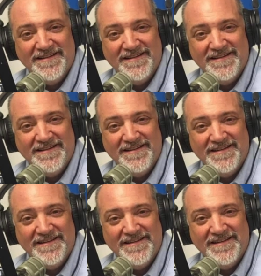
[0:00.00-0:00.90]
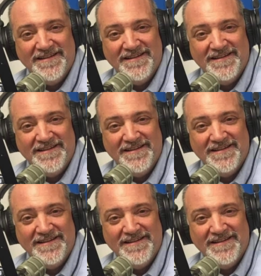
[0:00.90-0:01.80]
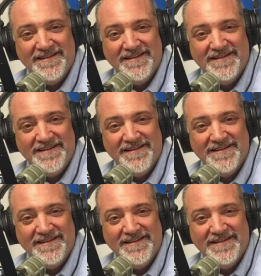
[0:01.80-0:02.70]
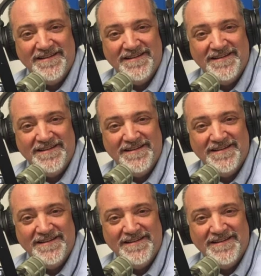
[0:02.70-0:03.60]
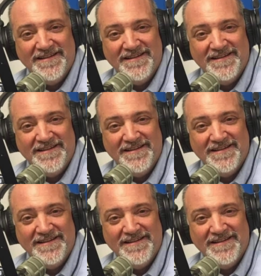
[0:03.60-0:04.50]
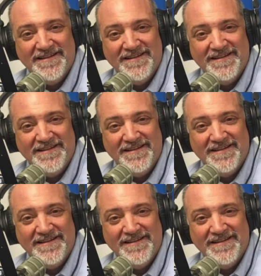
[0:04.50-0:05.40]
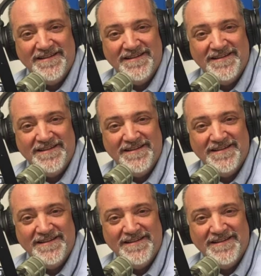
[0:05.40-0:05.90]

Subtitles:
This is a still picture; no speech is visible.